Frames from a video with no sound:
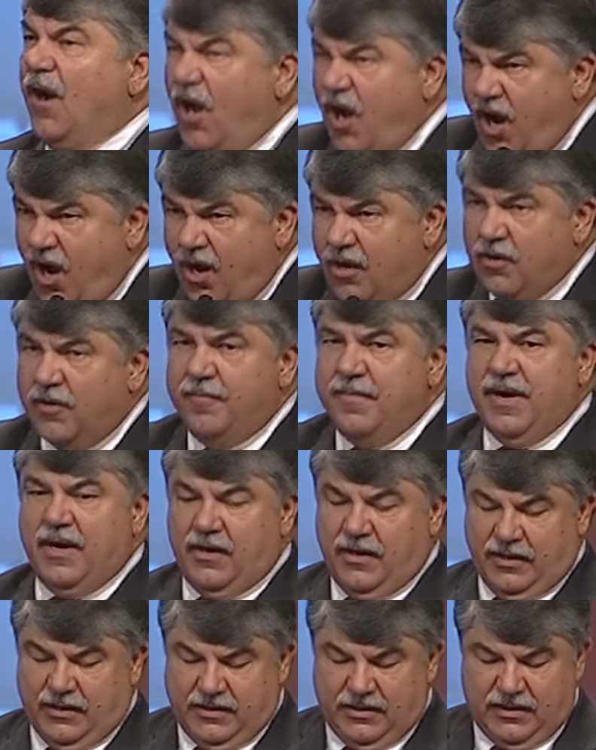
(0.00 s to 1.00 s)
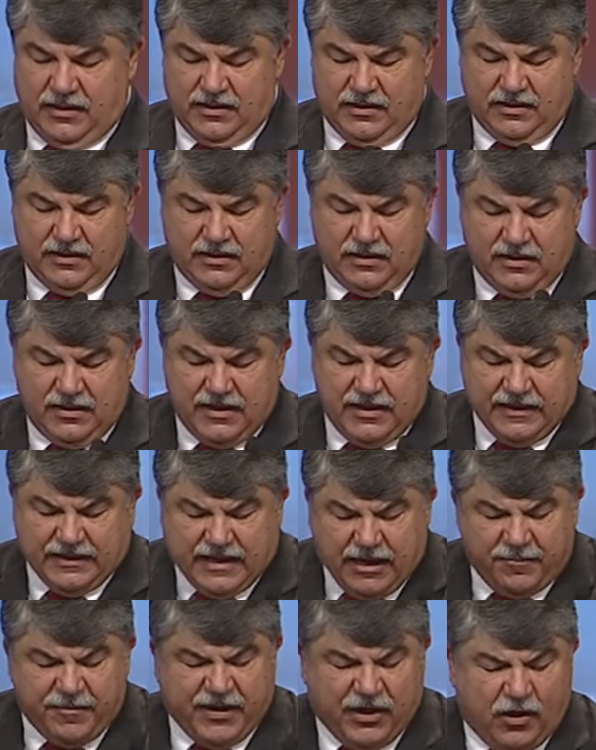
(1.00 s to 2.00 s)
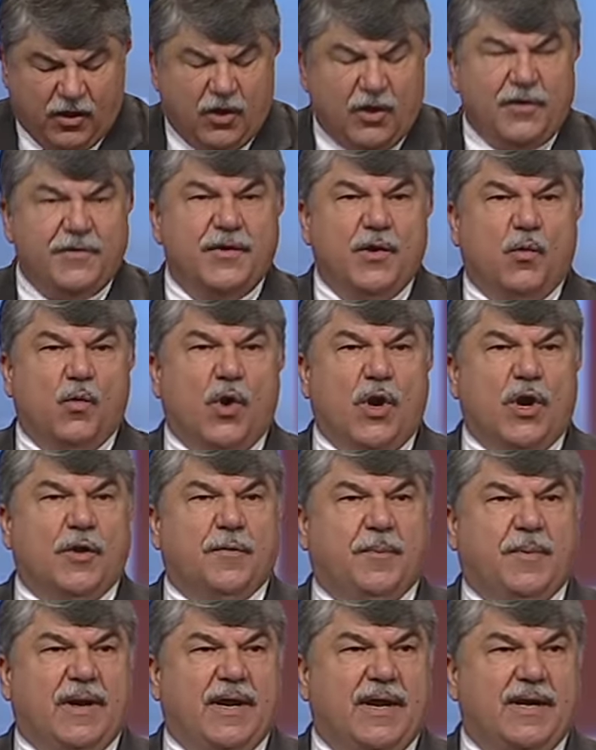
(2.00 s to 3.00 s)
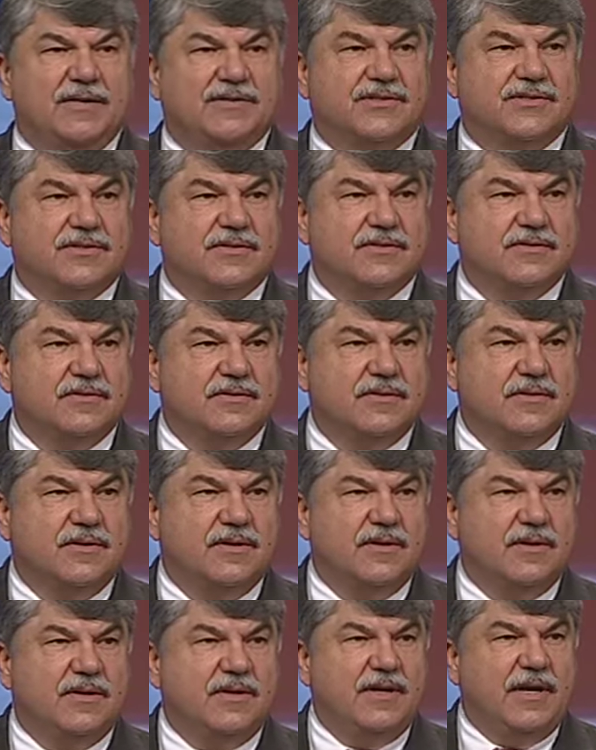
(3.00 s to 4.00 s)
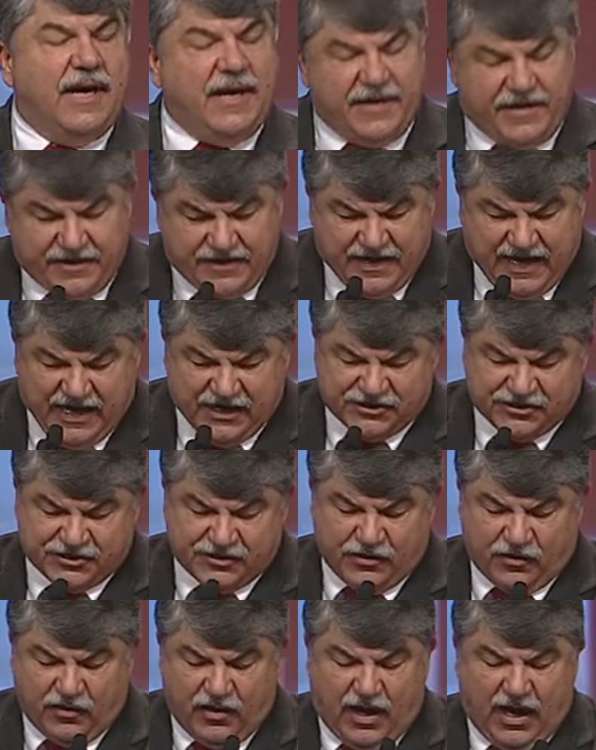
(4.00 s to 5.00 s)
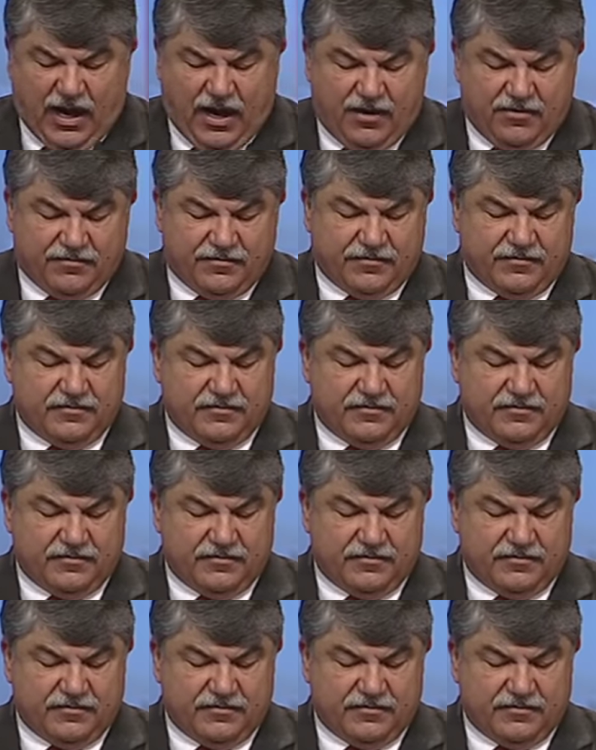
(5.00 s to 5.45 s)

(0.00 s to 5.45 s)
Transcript: our America, can be heard in the workplace and in national life.